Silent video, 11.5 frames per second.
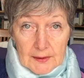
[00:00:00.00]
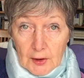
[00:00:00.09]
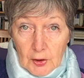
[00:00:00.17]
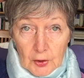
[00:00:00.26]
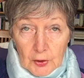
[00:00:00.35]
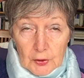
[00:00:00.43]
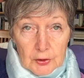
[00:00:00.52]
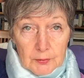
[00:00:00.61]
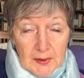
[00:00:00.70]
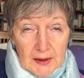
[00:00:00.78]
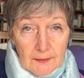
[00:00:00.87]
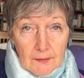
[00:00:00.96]
Didn't occur to
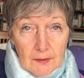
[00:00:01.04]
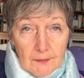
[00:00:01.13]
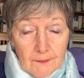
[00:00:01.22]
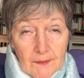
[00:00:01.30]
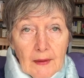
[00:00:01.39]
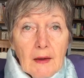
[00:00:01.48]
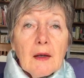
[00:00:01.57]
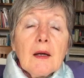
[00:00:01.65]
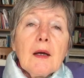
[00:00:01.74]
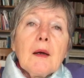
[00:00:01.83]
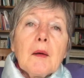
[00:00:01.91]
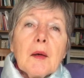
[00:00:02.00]
me.
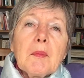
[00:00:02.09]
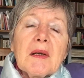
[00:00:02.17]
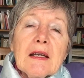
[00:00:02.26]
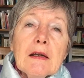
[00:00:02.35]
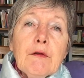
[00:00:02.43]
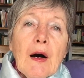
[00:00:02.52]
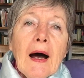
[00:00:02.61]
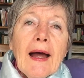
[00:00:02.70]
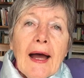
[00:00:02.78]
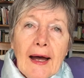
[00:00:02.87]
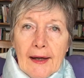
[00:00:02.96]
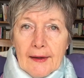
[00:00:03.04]
But if I
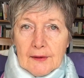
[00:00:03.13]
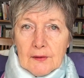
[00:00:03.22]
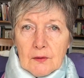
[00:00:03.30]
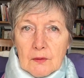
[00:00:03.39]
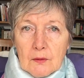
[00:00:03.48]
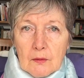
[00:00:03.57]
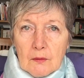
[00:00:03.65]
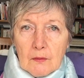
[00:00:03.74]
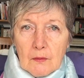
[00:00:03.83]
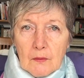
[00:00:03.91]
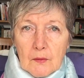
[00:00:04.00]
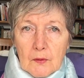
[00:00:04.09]
had,
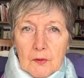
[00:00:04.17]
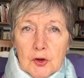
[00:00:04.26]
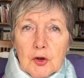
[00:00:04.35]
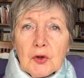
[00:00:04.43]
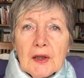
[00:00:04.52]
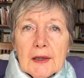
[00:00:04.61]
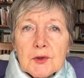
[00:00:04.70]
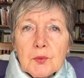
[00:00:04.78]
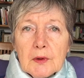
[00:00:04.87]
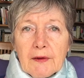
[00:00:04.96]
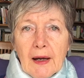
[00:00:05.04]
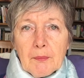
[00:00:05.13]
two things
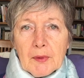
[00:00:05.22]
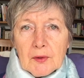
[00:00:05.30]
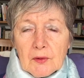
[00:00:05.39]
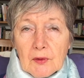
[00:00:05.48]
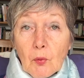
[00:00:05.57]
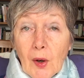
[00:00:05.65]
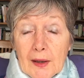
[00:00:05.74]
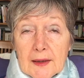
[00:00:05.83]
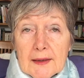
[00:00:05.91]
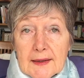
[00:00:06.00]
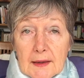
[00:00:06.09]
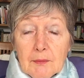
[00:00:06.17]
would have happened. The one
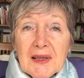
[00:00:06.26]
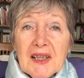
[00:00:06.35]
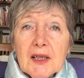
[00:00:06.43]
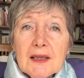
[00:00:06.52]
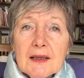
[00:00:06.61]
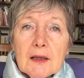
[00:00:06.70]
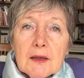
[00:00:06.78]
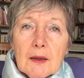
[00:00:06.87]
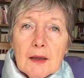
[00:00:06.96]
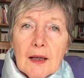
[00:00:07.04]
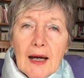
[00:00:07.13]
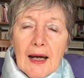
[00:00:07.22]
is the immediate
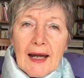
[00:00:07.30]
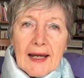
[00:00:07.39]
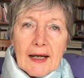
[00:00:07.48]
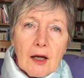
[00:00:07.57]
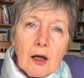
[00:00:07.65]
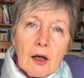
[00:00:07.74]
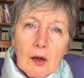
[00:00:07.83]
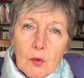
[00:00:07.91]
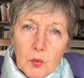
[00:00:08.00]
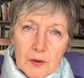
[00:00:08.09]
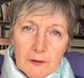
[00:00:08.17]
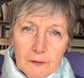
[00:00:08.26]
ache
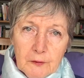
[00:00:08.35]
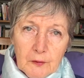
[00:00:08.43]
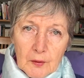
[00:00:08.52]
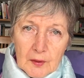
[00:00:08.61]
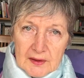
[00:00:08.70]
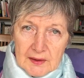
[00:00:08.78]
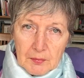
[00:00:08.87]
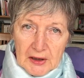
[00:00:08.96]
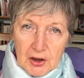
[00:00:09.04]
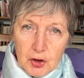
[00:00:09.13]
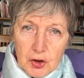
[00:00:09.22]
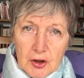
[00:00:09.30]
would have
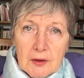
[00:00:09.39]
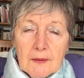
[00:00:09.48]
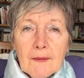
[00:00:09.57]
diminished,